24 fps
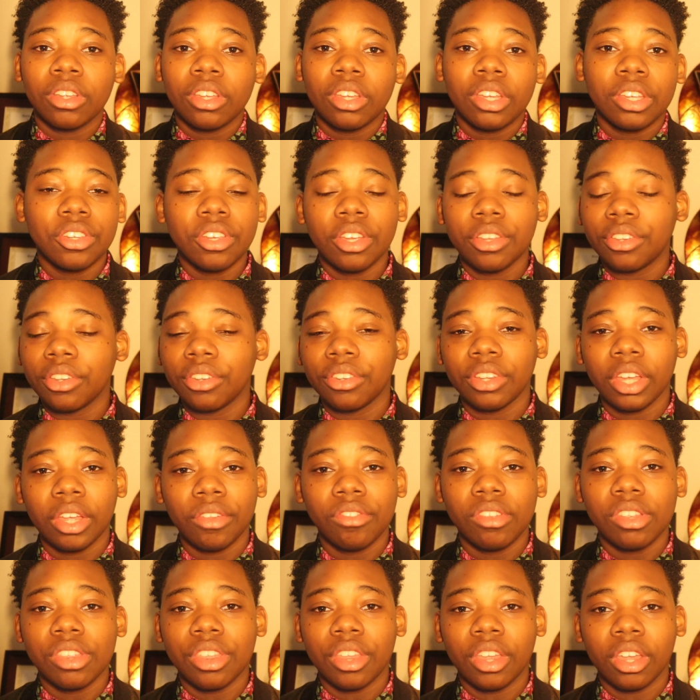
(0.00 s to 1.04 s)
It's just a
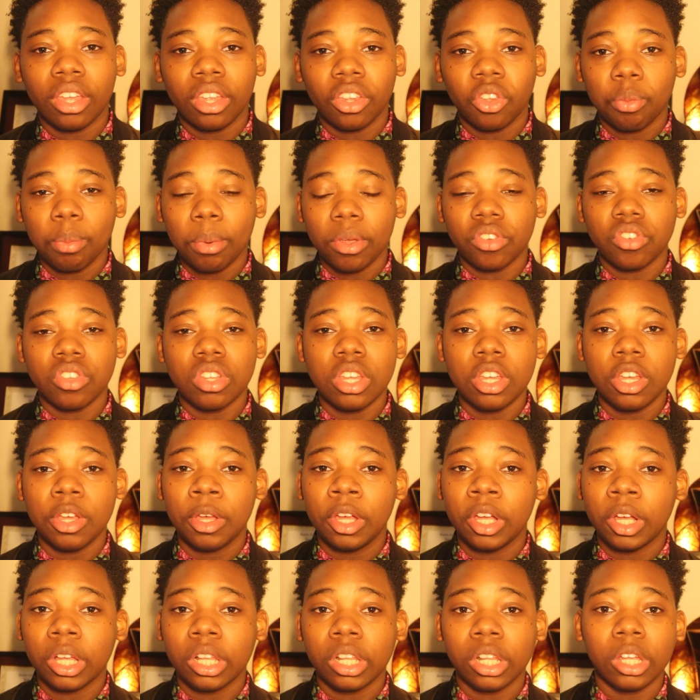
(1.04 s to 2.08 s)
safety thing, especially
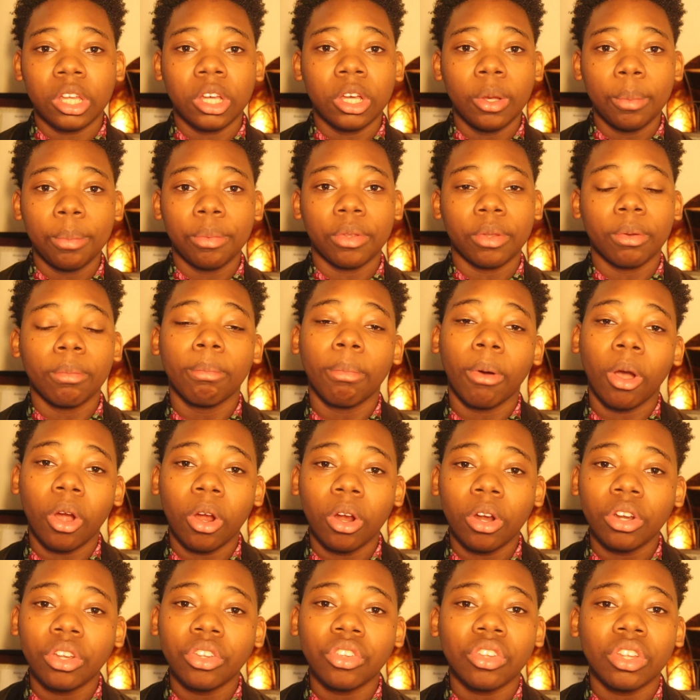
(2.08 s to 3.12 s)
clubs and
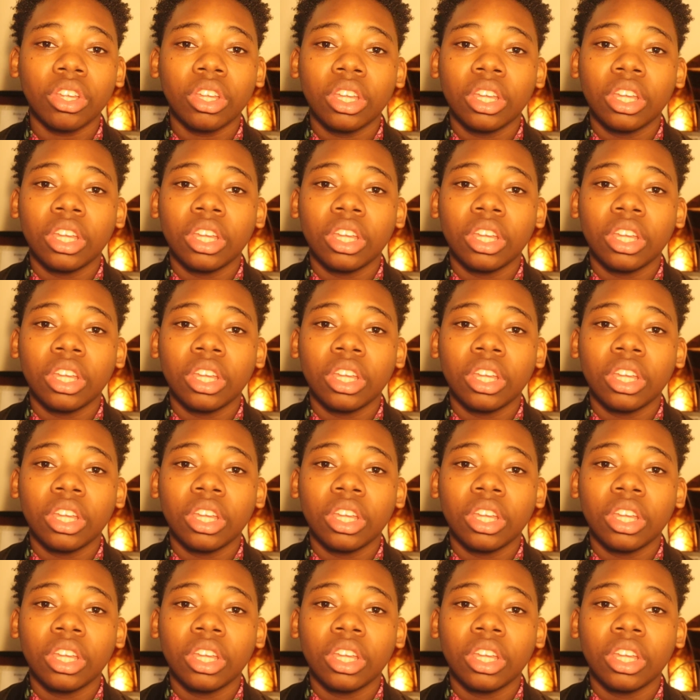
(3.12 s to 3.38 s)
bars.